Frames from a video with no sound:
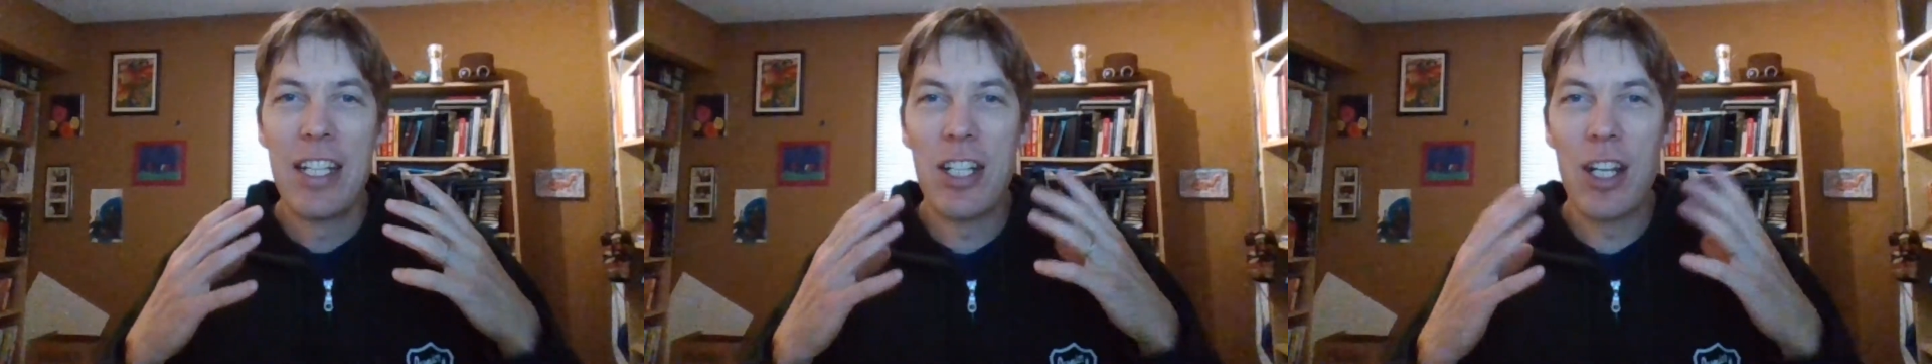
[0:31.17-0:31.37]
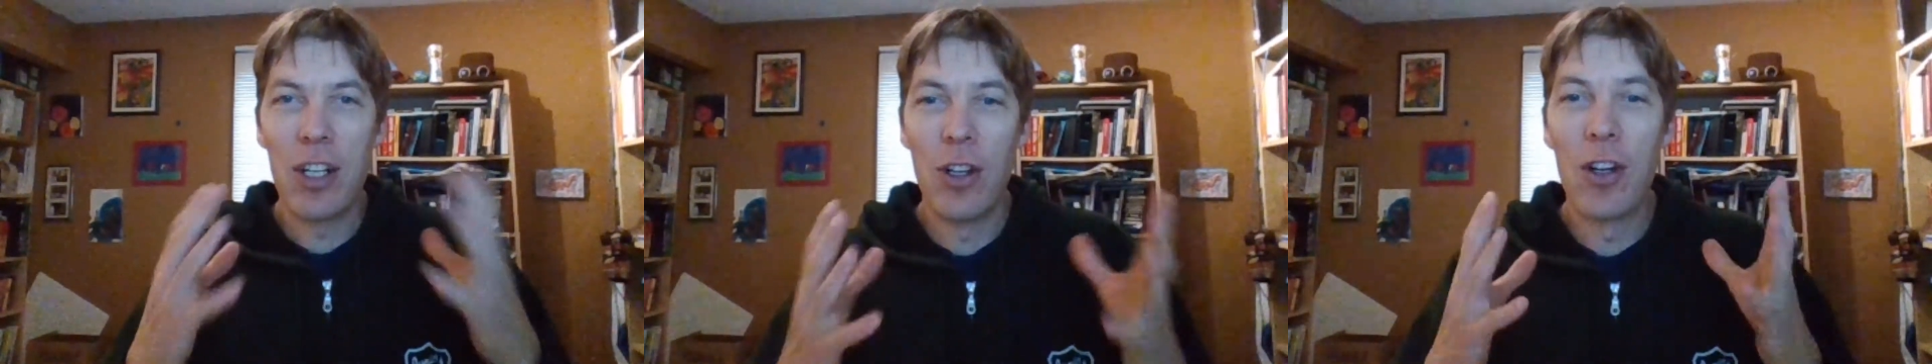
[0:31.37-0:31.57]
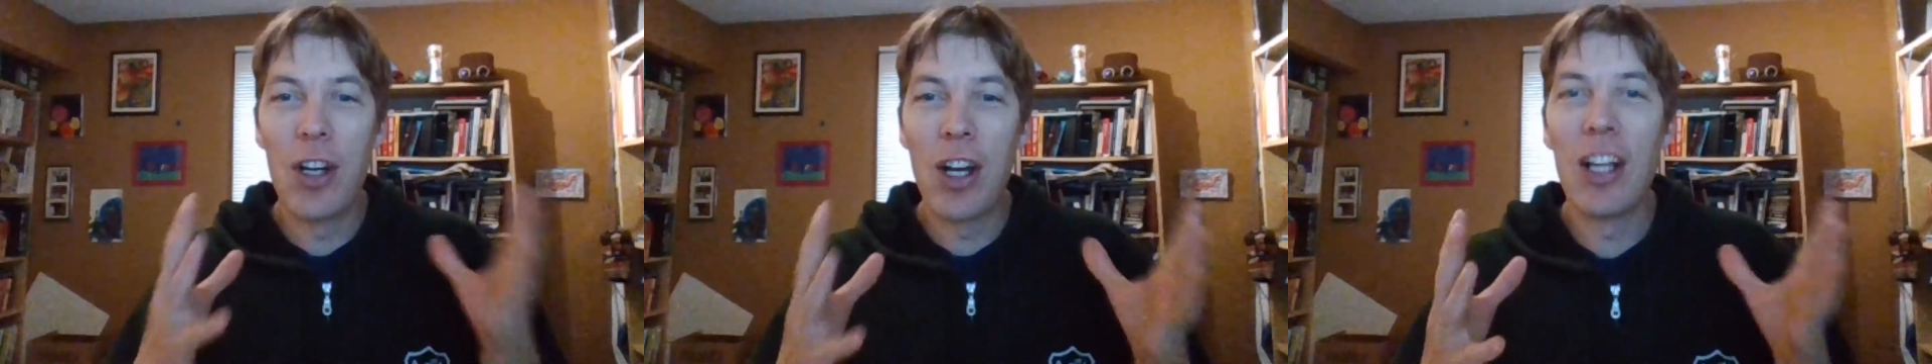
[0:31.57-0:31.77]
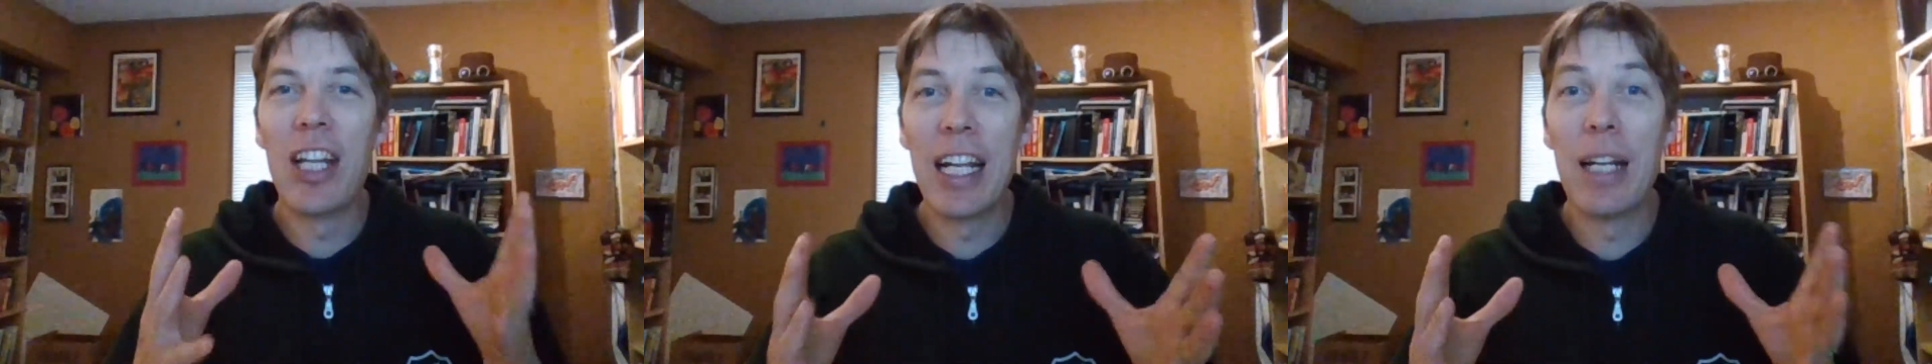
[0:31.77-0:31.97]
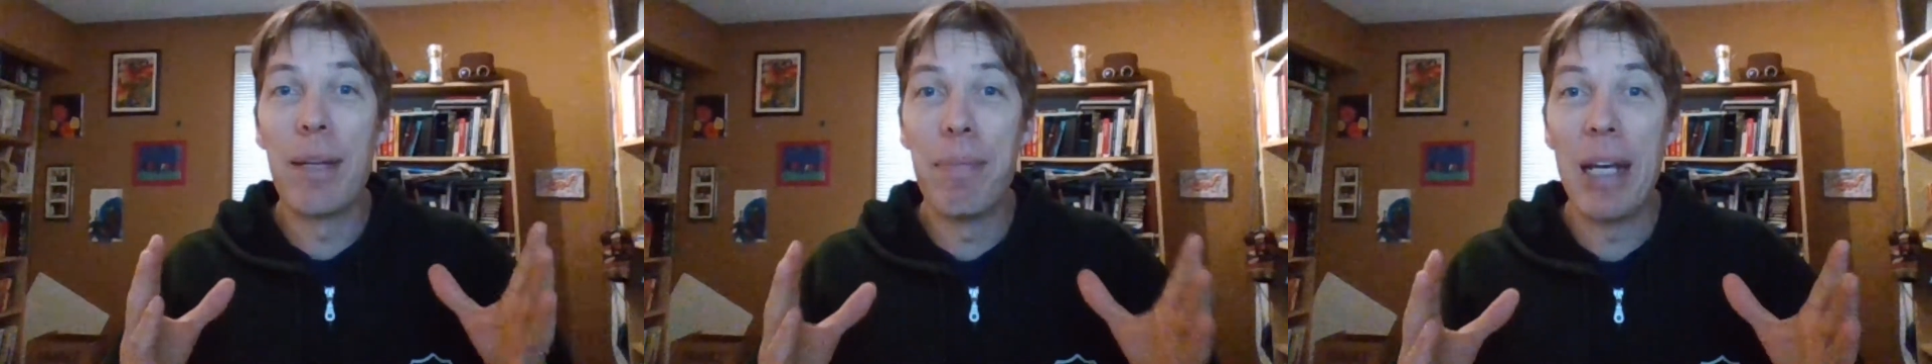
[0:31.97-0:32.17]
to look a
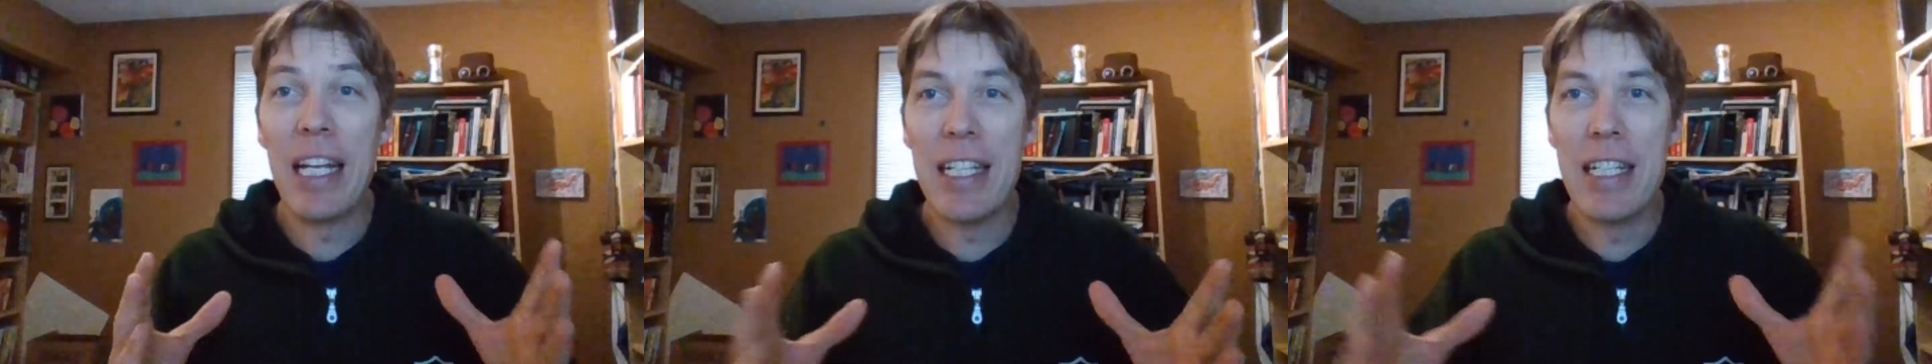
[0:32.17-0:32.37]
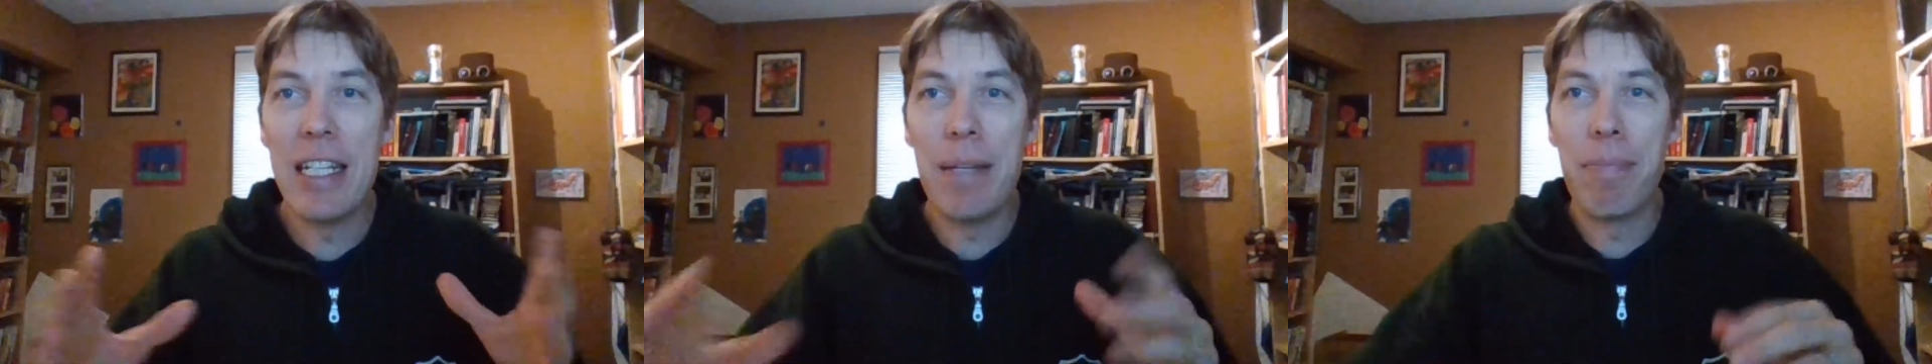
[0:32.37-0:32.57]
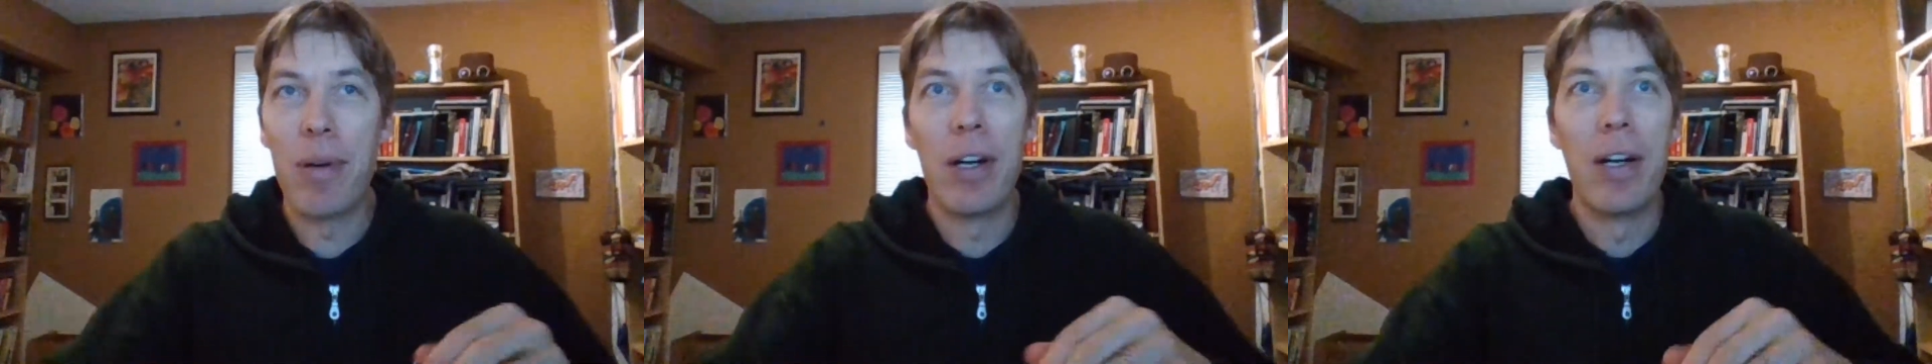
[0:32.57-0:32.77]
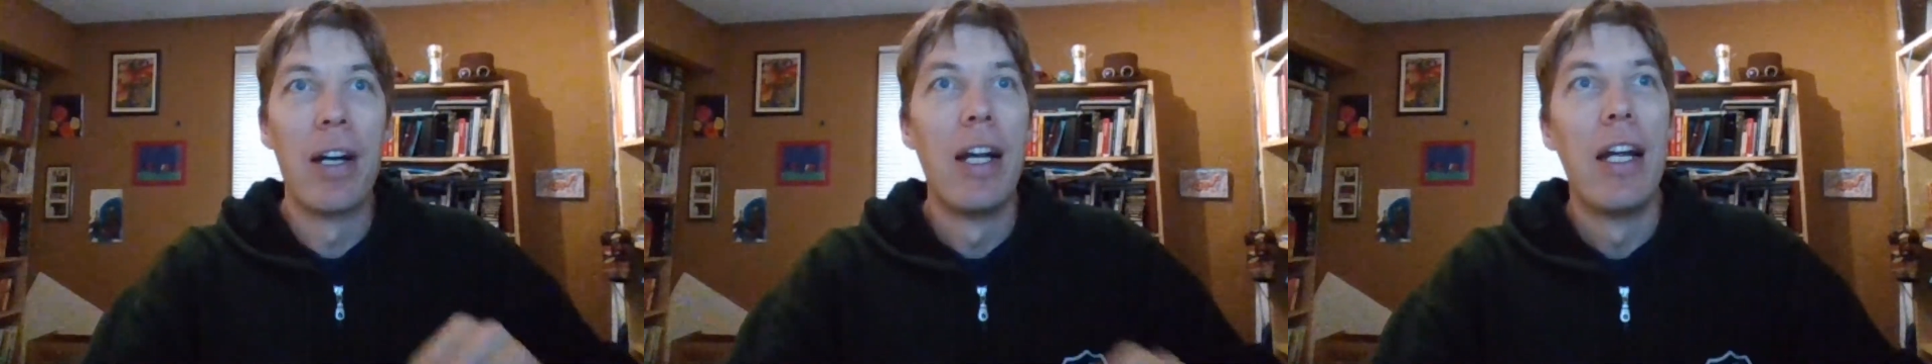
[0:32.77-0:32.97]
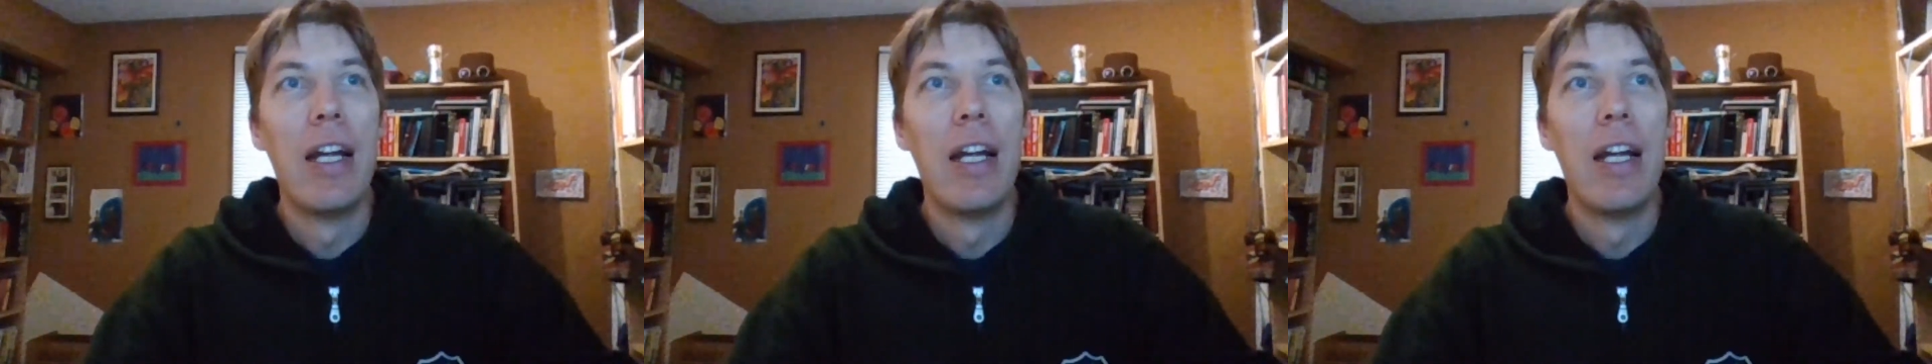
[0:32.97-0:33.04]
little bit deeper.